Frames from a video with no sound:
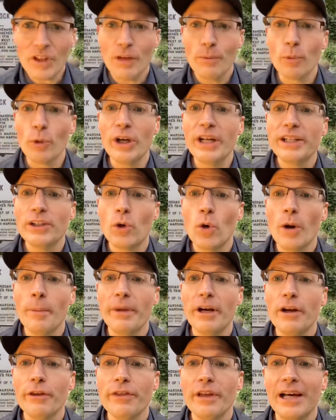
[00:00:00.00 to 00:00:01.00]
Marine Corps
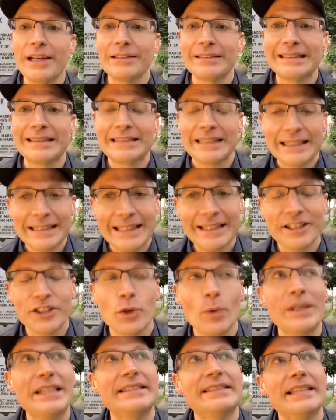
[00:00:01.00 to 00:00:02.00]
Marathon on Sunday the
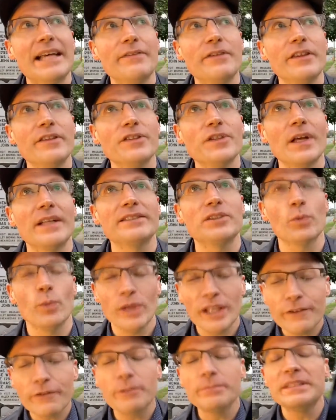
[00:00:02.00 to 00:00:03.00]
27th, so that's a
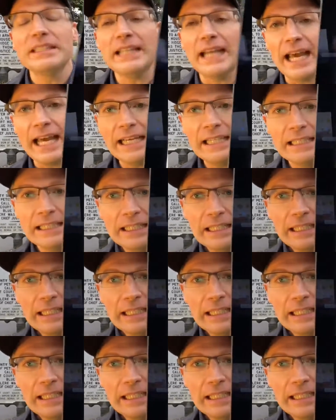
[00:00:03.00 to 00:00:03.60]
week from today.